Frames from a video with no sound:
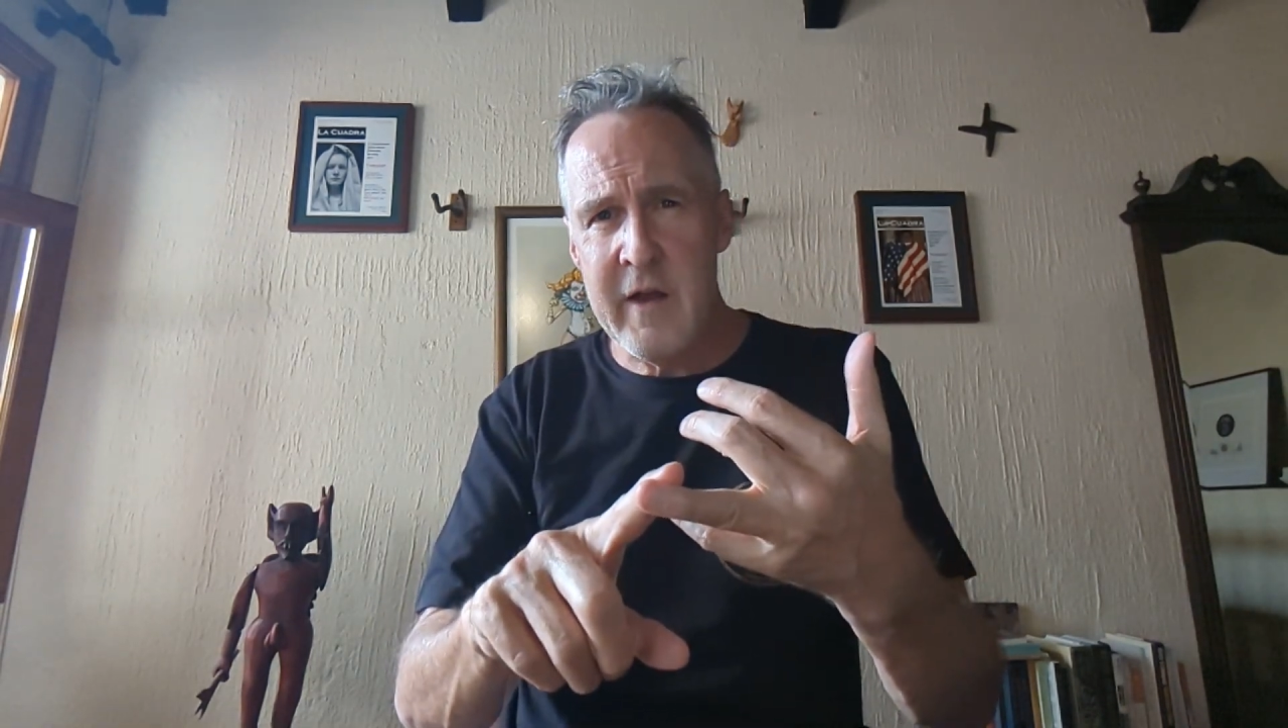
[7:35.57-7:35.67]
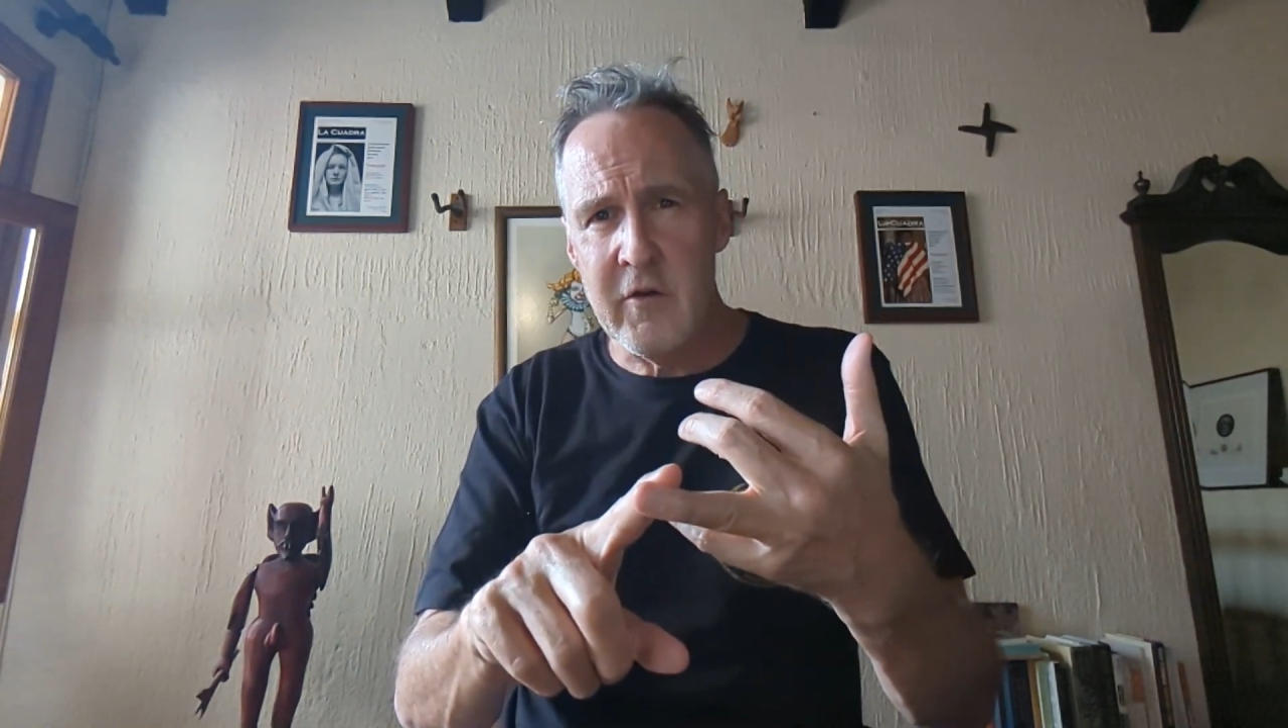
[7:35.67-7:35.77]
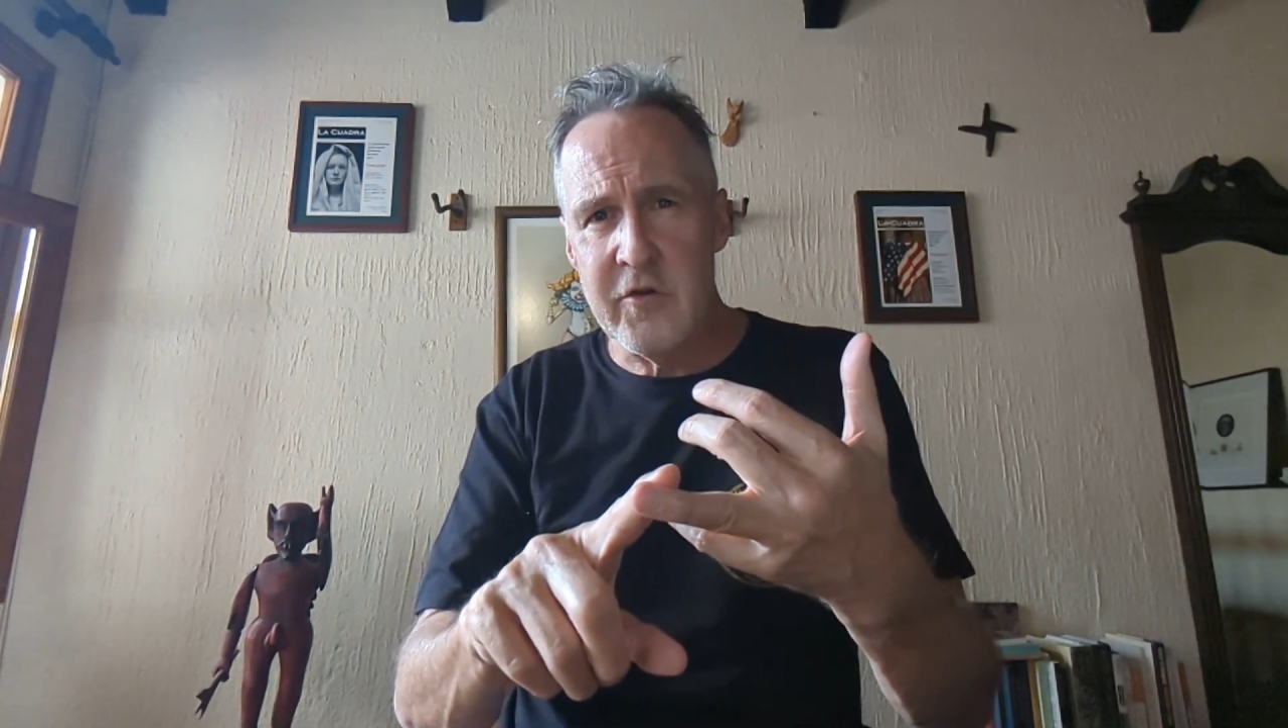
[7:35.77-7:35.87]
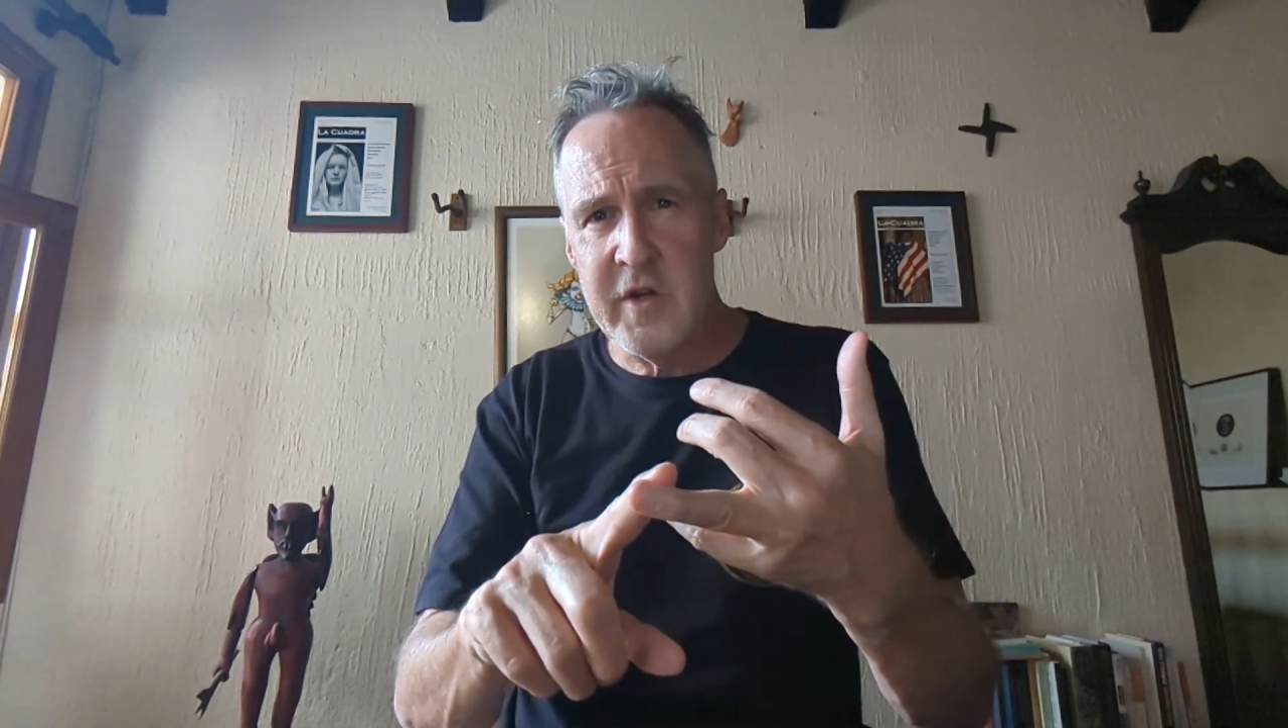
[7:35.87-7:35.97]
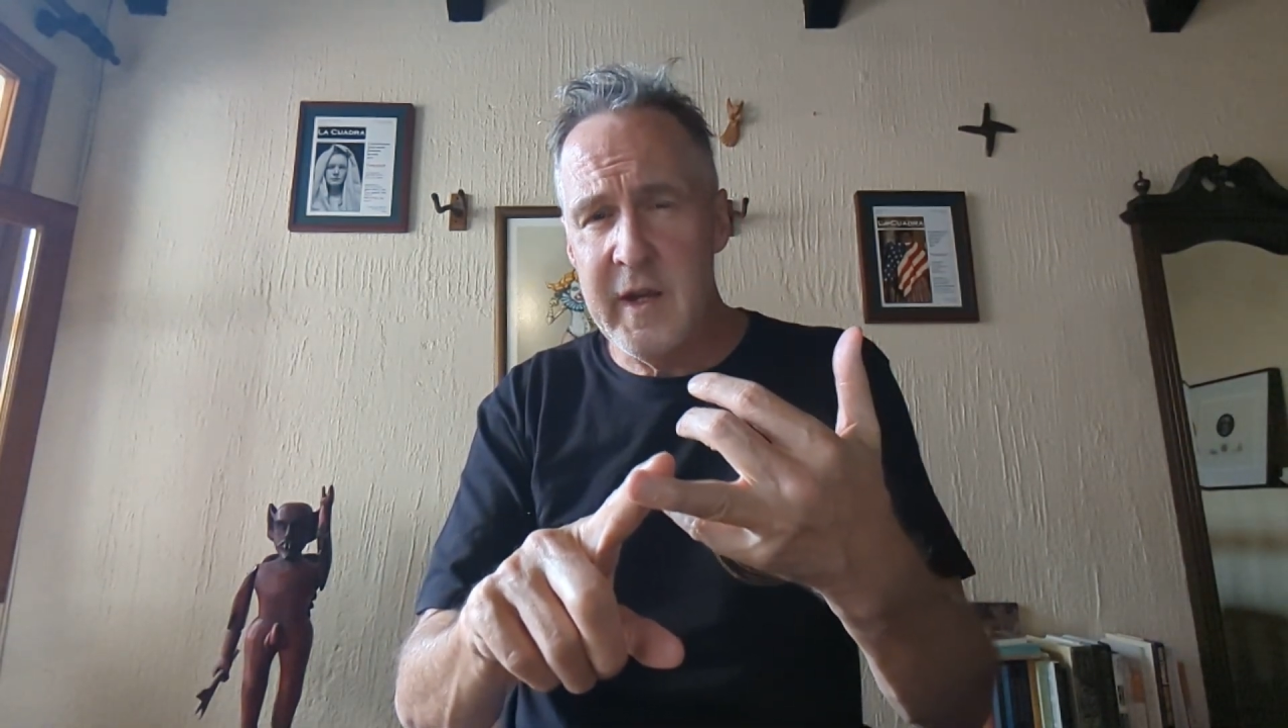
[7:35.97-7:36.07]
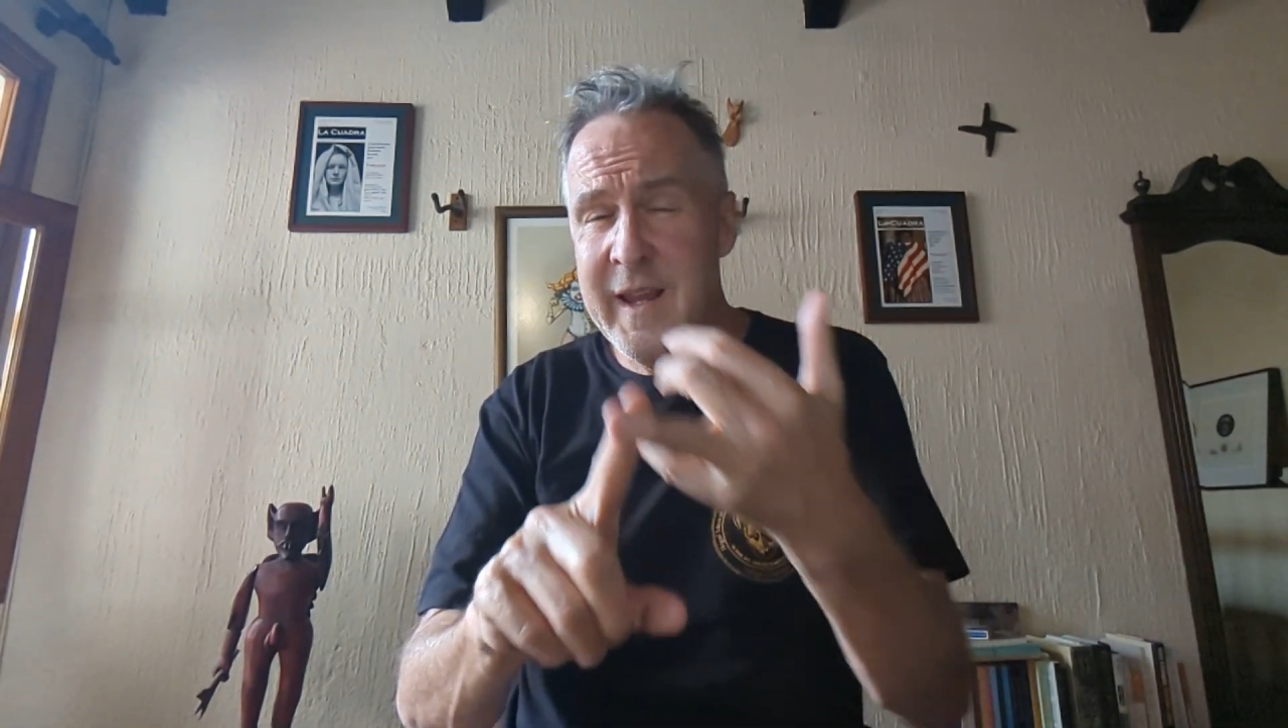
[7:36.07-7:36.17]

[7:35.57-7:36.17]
energy